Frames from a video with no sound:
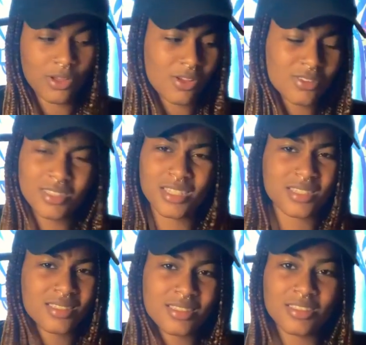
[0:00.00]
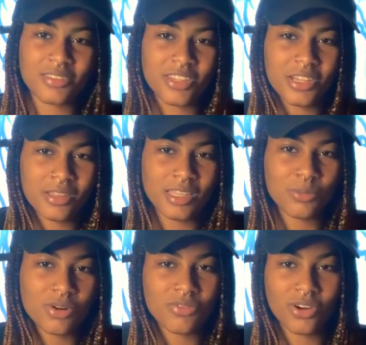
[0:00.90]
All of this
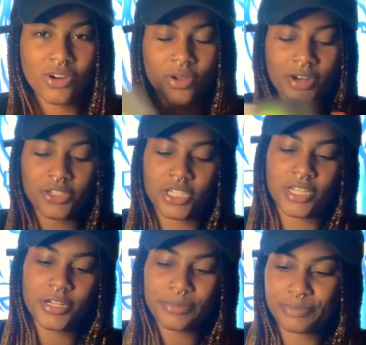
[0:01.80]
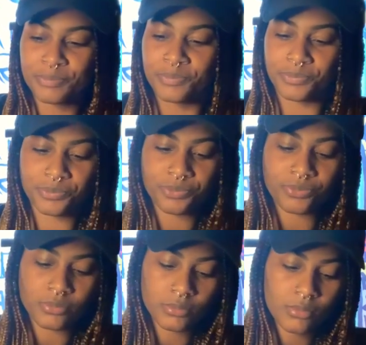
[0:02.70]
Libra Virgo energy here.
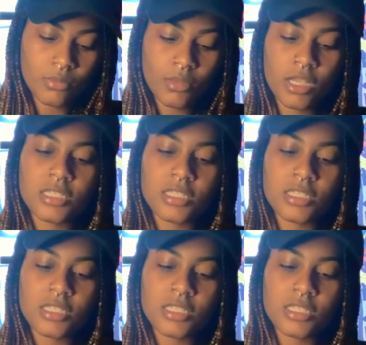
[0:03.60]
A